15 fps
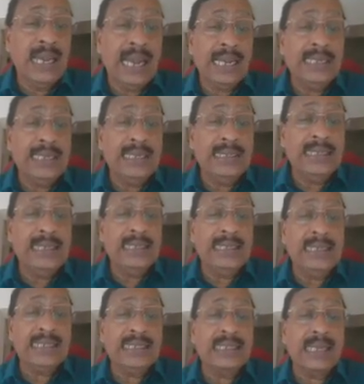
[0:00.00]
IAD
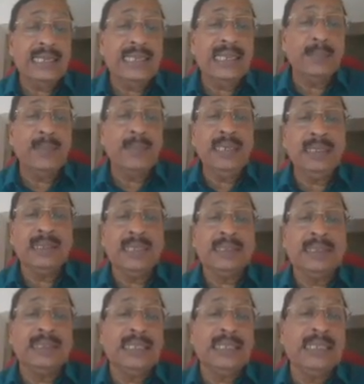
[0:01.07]
leads IA by
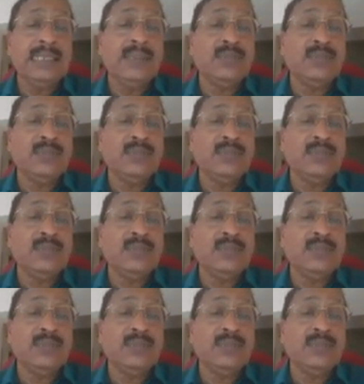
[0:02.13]
30 degree.